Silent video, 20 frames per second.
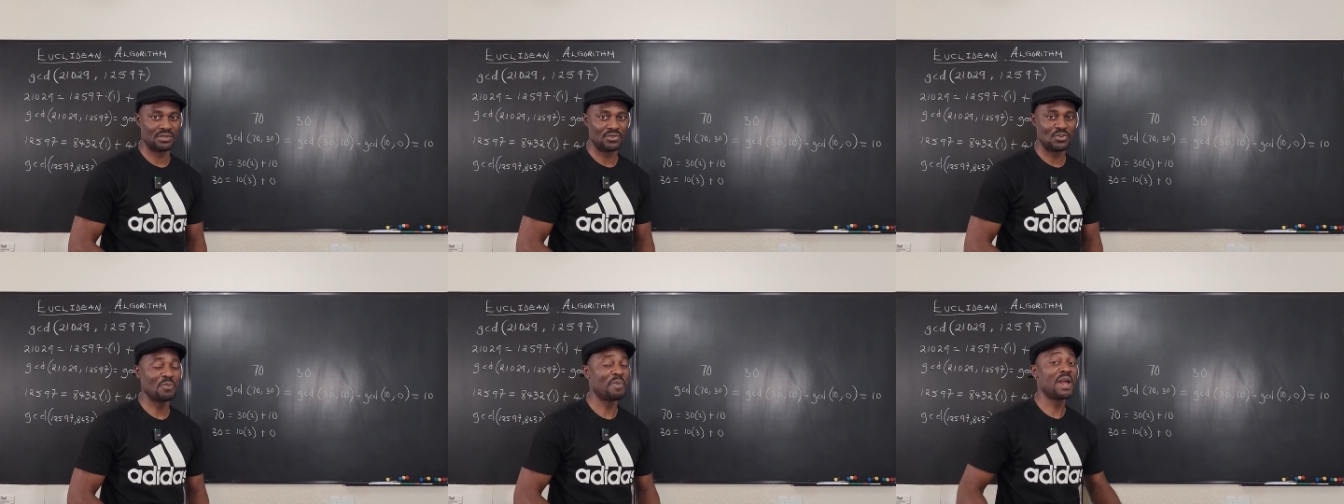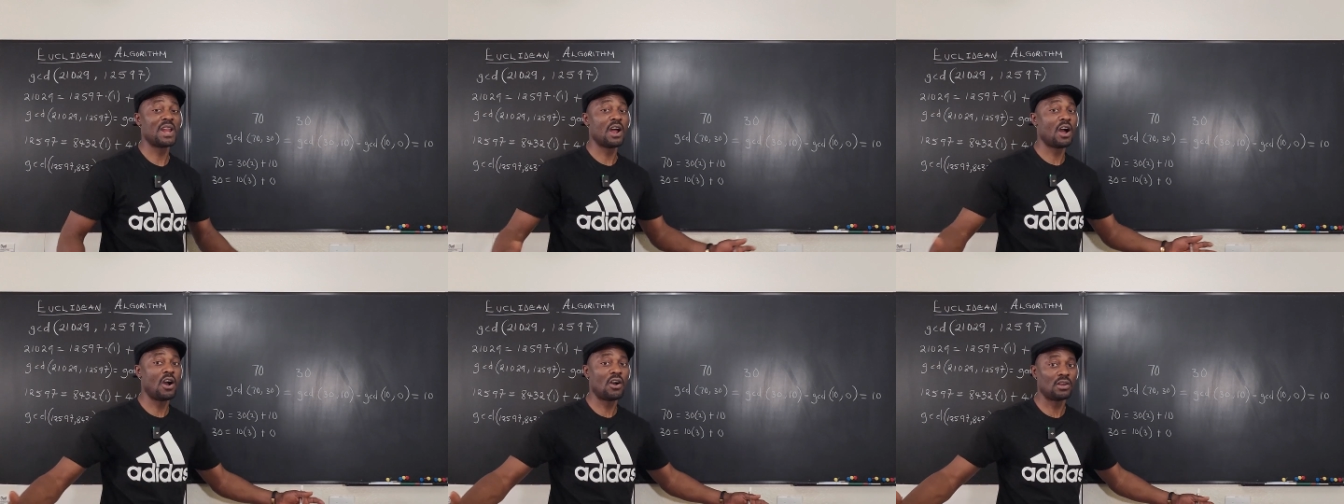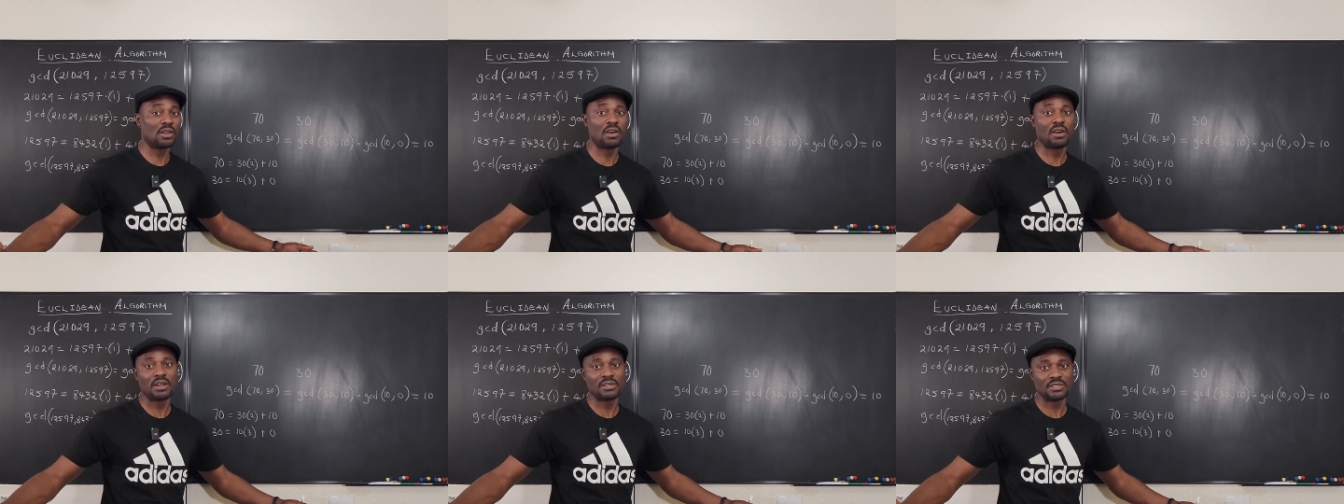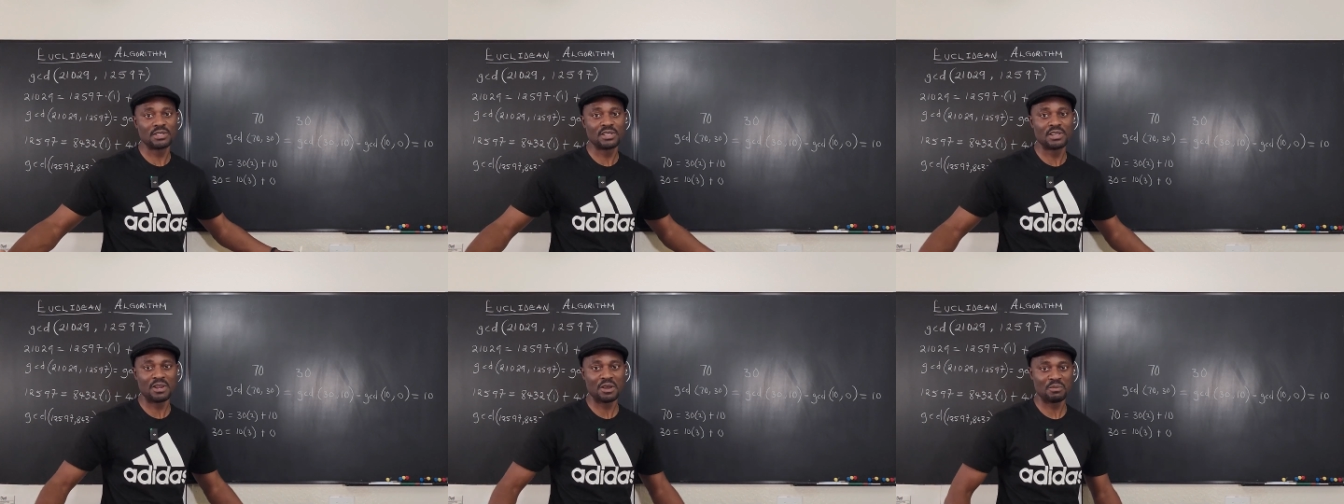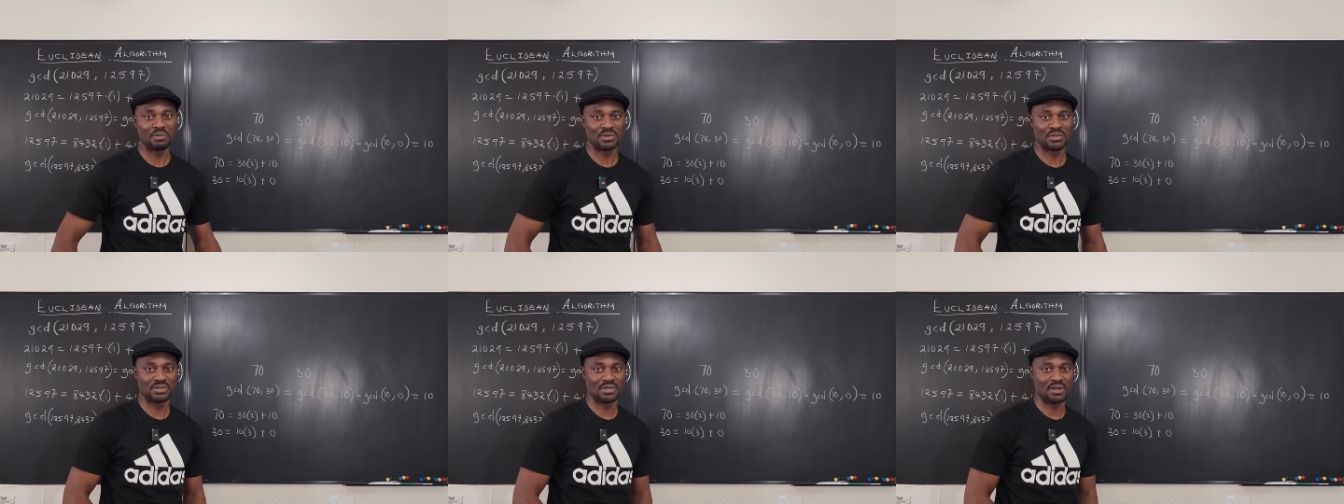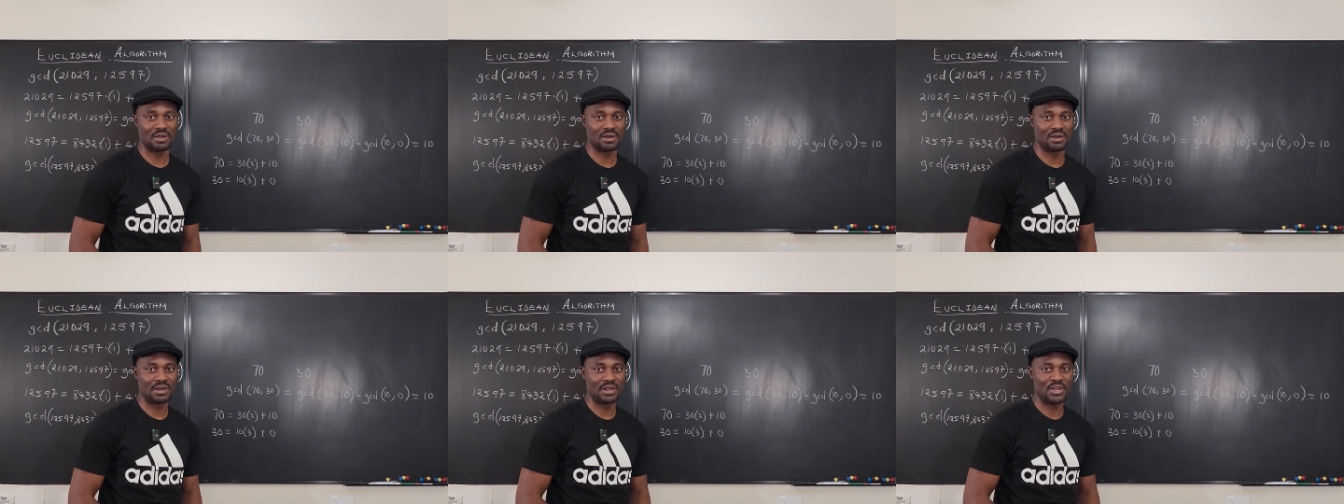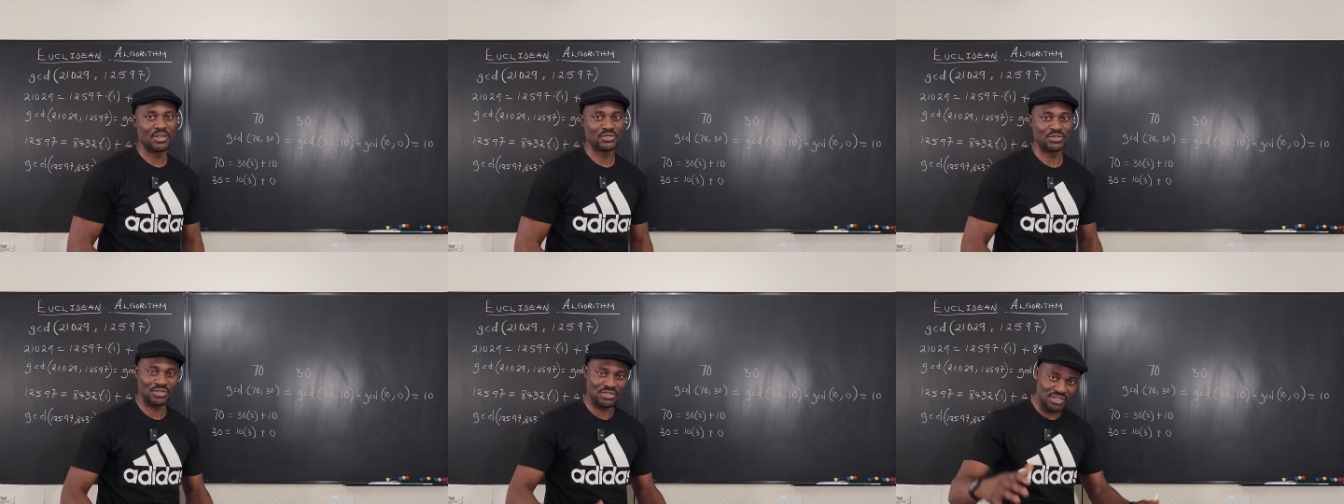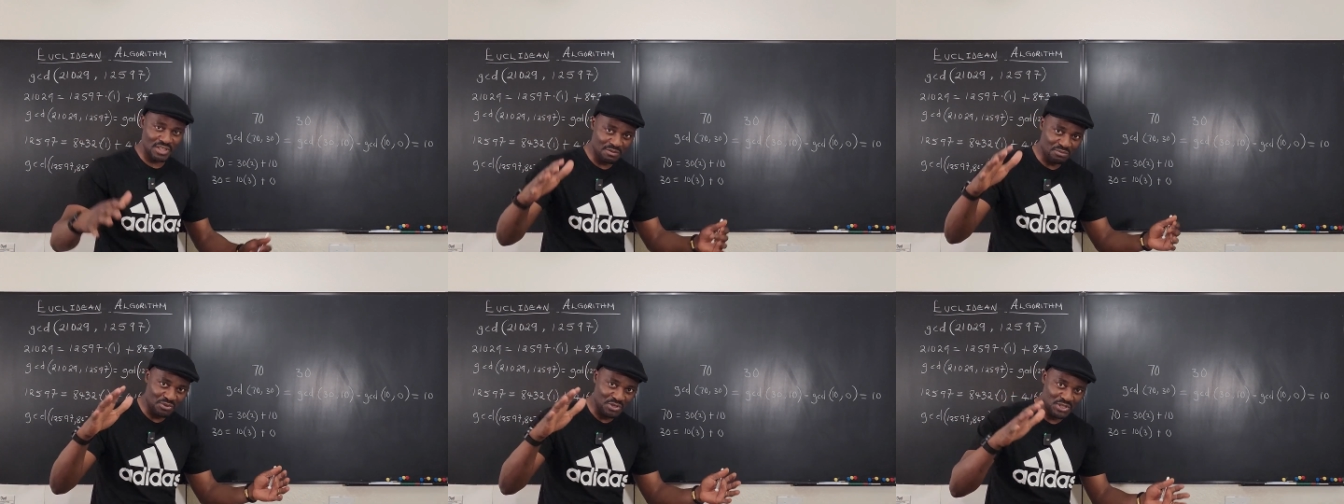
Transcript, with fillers: no matter how large the numbers are just keep